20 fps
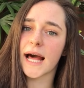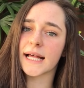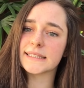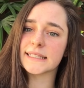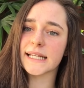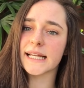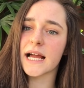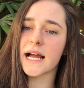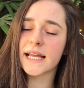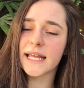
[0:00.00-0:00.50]
as
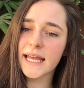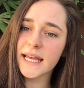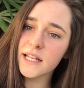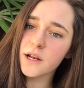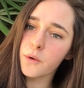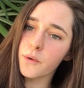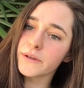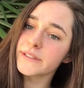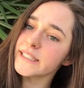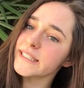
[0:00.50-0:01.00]
like a
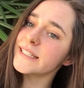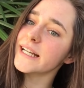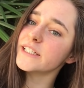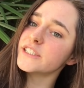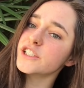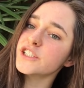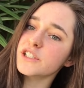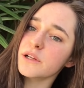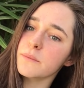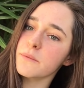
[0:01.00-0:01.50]
kid or a
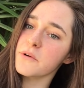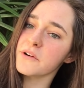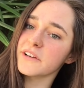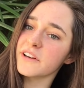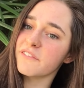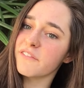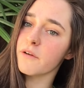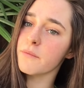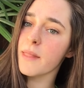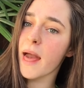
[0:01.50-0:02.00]
teenager so I'm
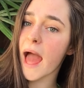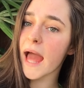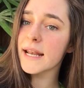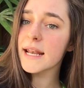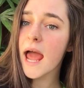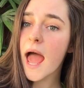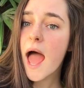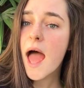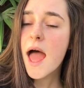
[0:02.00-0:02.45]
going to film that